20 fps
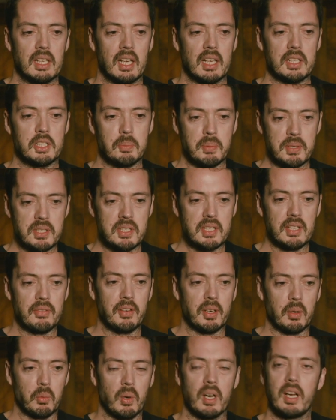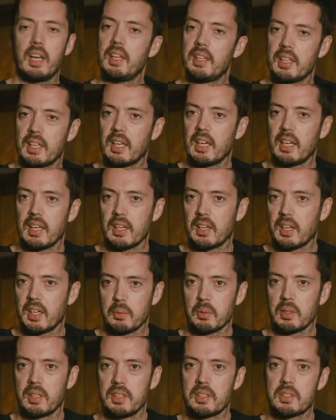a specific way that AI
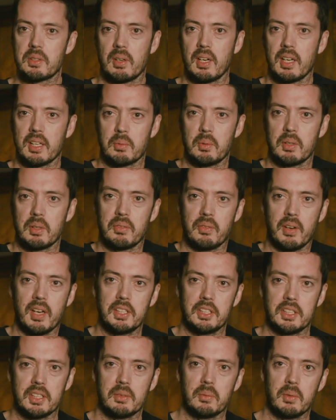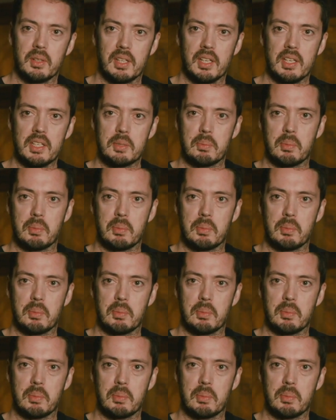will interact with fashion with this,